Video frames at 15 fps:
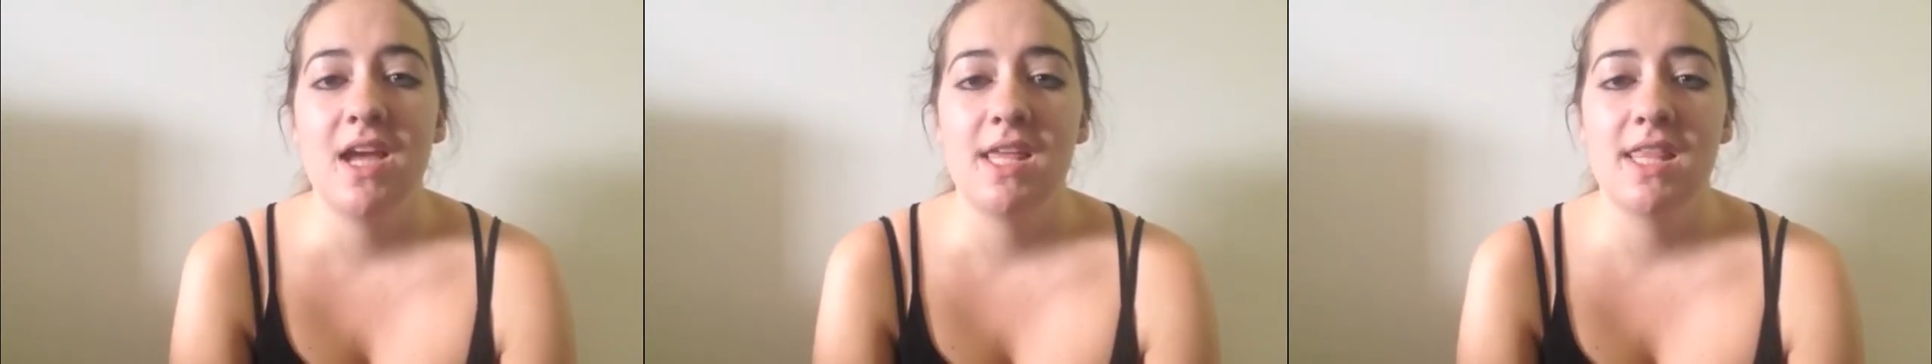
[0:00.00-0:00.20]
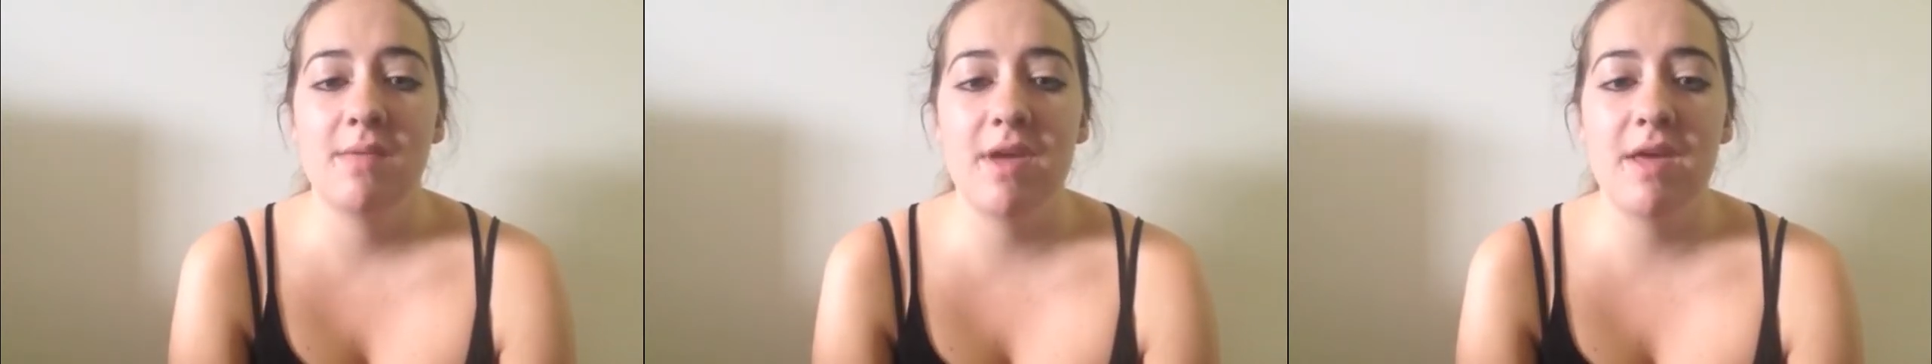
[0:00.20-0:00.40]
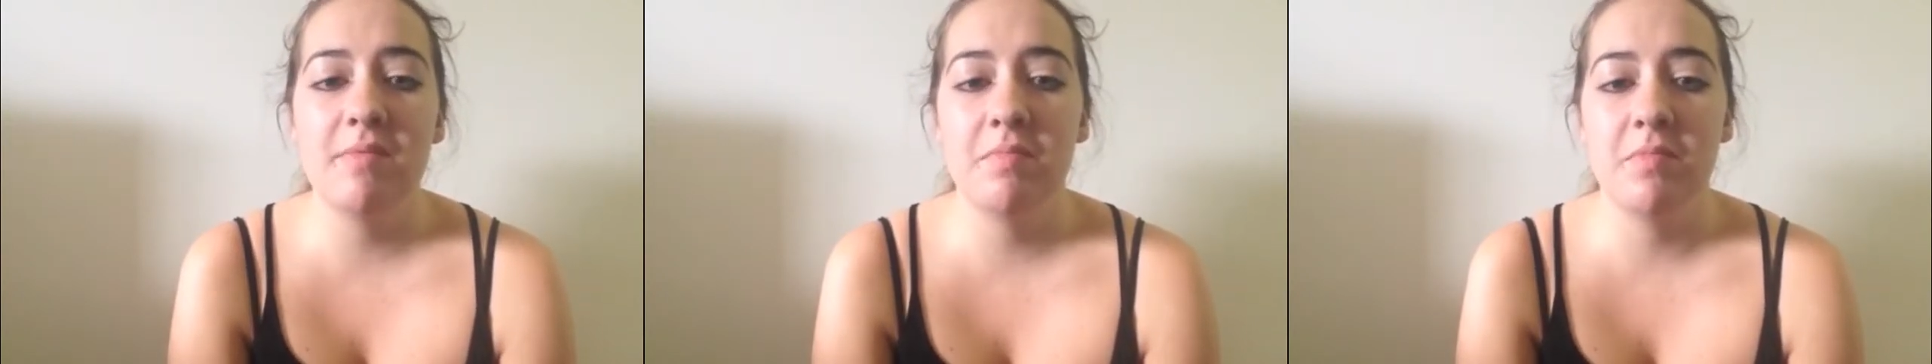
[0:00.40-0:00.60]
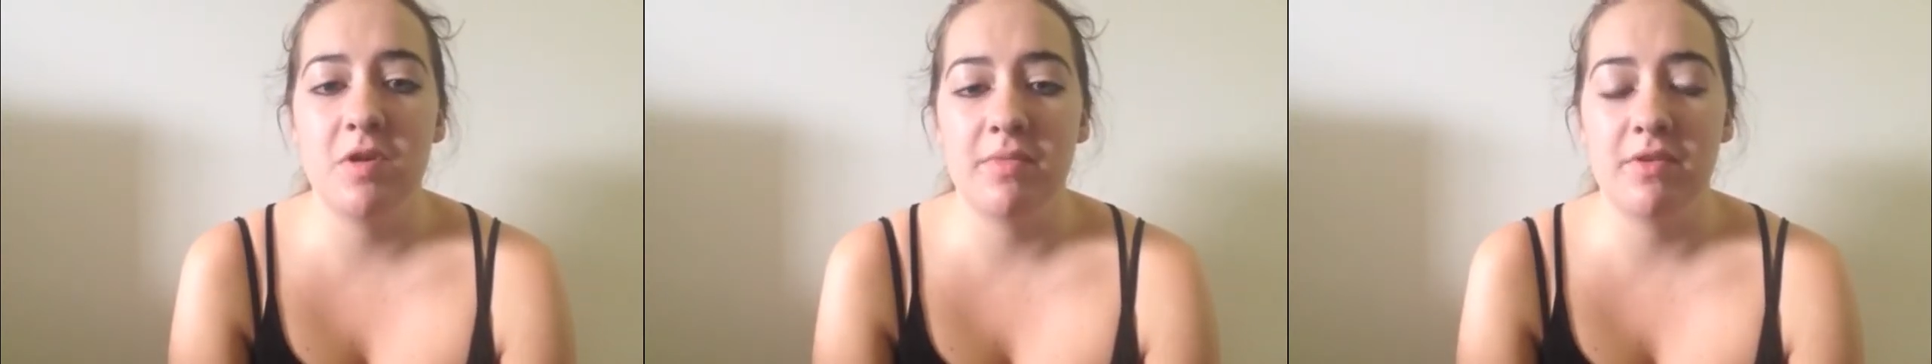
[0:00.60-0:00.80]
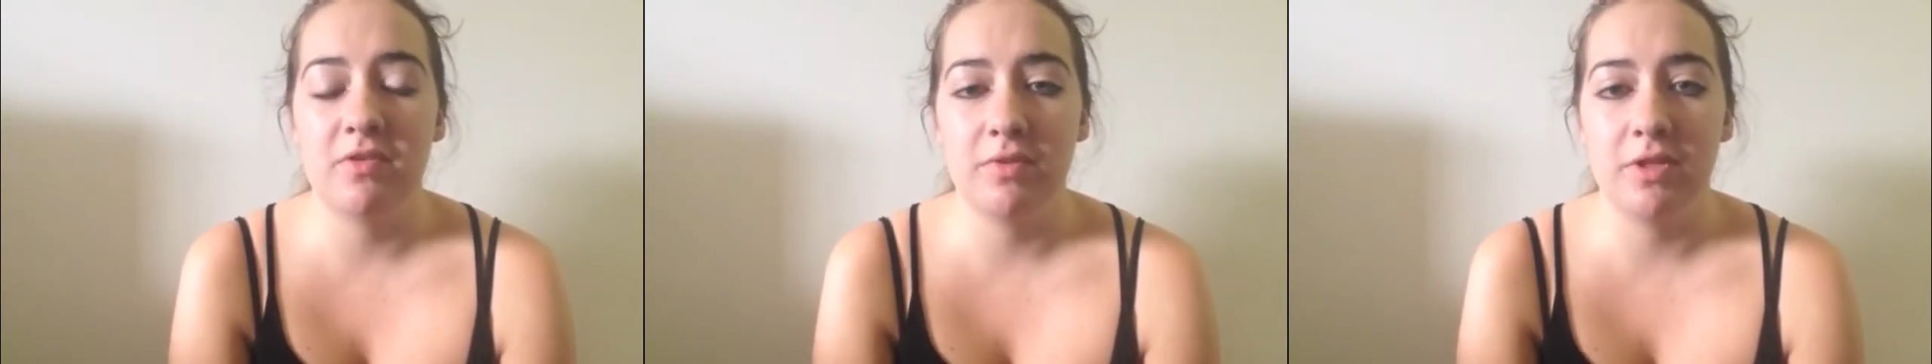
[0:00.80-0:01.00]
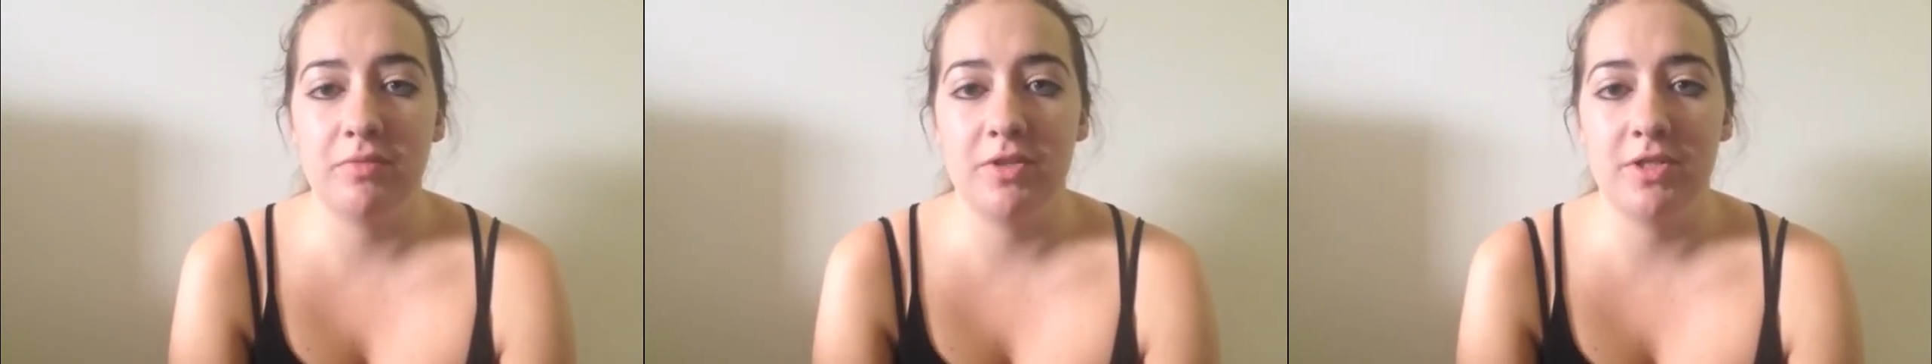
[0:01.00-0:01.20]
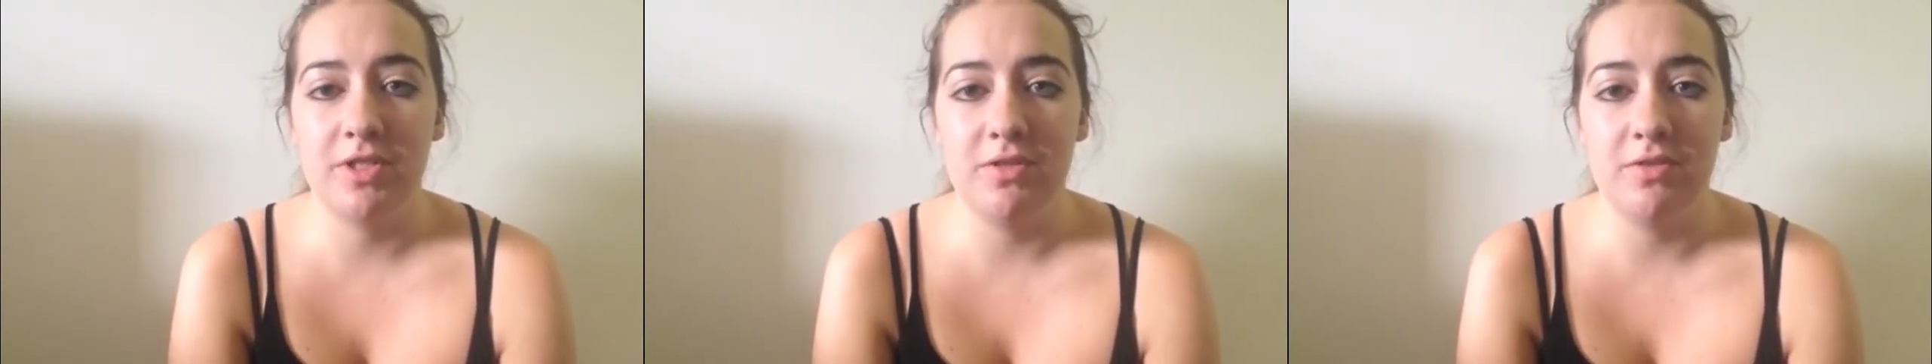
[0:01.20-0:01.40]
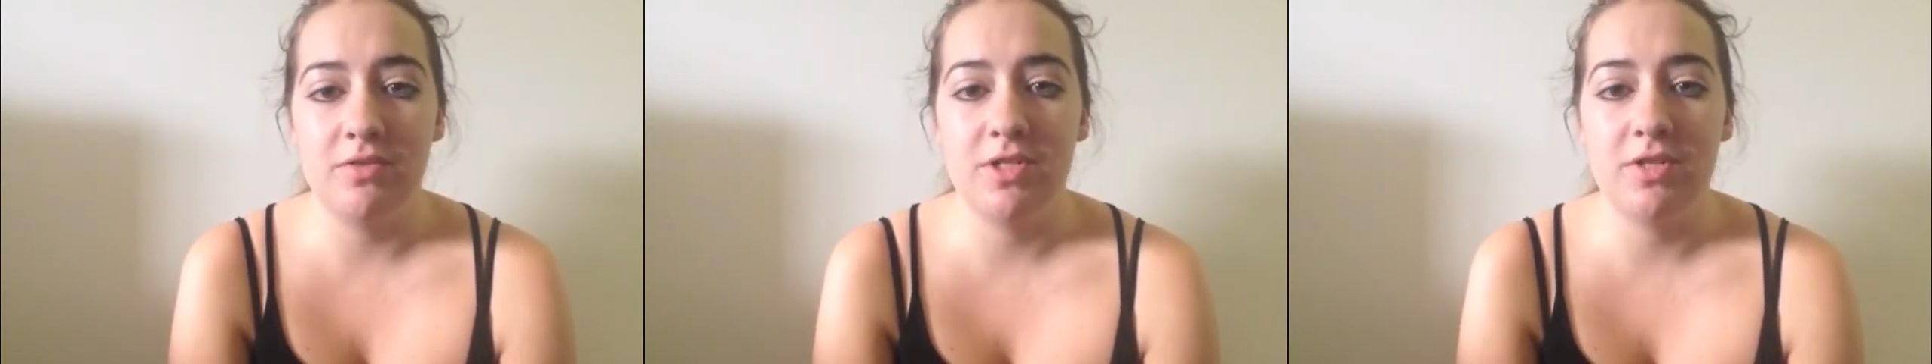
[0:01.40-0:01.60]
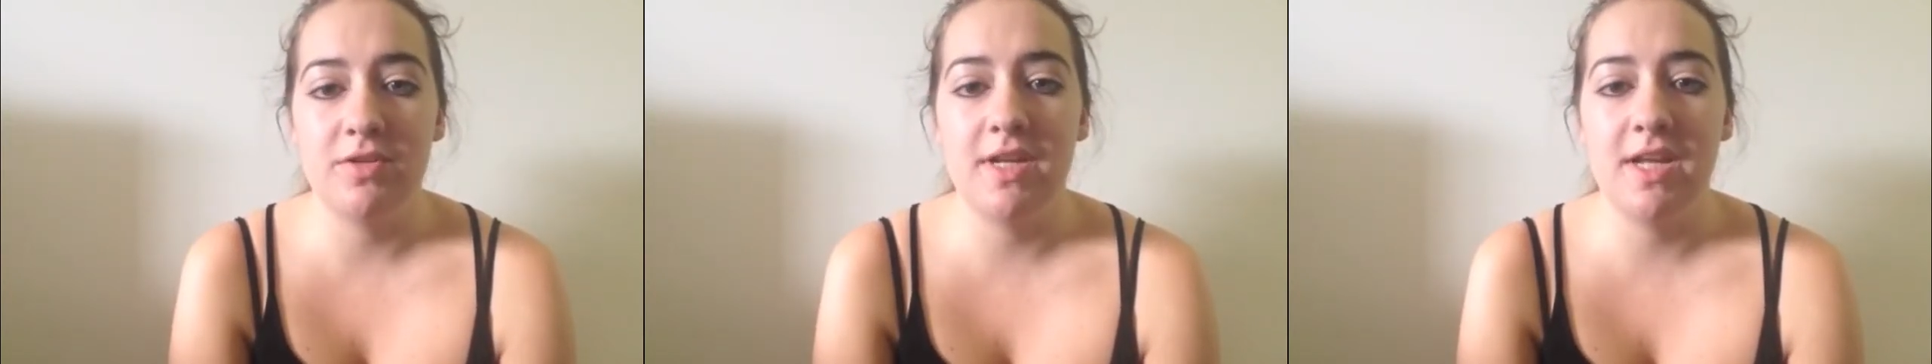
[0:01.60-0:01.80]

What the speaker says: The baby boom after World War II showed an